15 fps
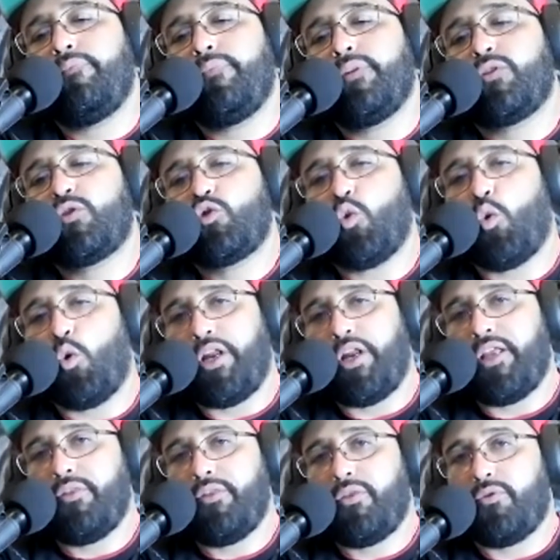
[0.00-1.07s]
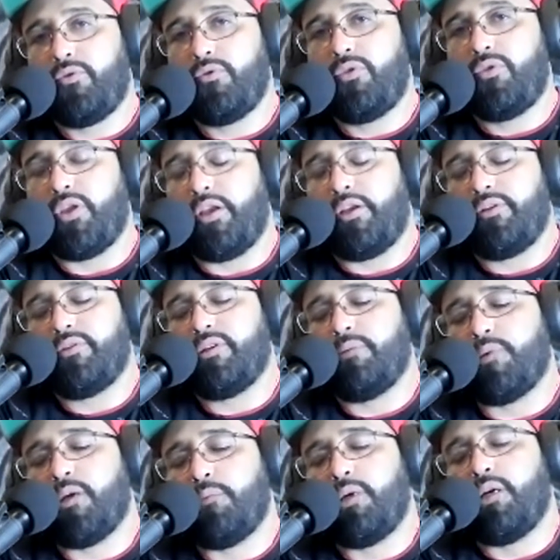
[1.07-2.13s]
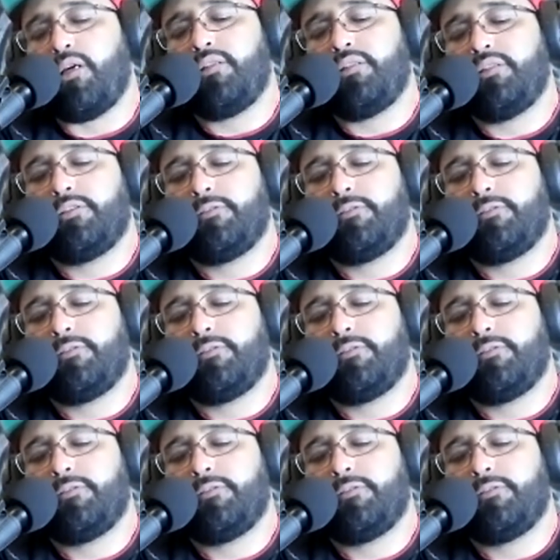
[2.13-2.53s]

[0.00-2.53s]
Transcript: sorting through things in my mind.